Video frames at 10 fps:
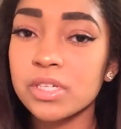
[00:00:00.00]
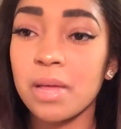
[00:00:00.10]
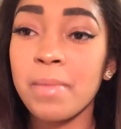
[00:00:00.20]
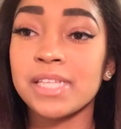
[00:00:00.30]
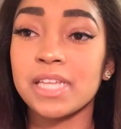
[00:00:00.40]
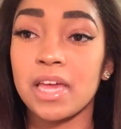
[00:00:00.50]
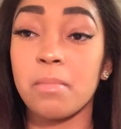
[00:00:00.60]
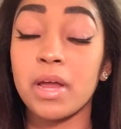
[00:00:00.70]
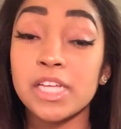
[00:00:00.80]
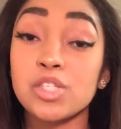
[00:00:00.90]
Because I'm asking
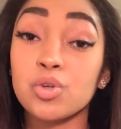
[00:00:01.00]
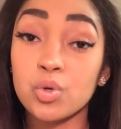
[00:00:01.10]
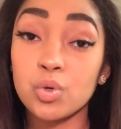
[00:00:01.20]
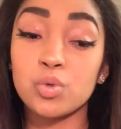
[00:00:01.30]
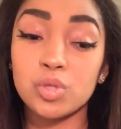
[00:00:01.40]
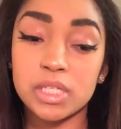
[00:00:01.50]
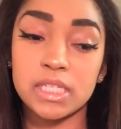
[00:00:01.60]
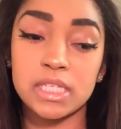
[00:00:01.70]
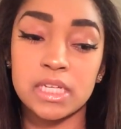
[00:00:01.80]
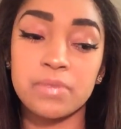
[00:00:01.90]
him, are they still cool to
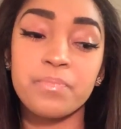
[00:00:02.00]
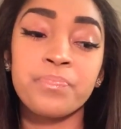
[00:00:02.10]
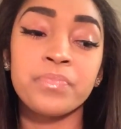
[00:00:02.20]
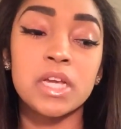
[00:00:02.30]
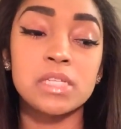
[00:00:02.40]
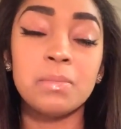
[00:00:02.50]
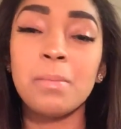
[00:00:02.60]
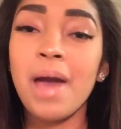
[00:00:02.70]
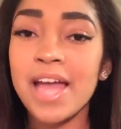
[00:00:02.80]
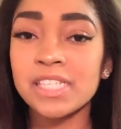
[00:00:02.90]
see? Because me
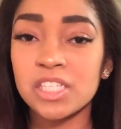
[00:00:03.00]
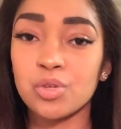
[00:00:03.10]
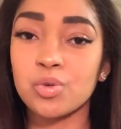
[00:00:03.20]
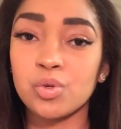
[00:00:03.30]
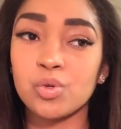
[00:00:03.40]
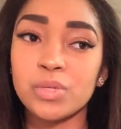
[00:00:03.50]
and my ex is still cool.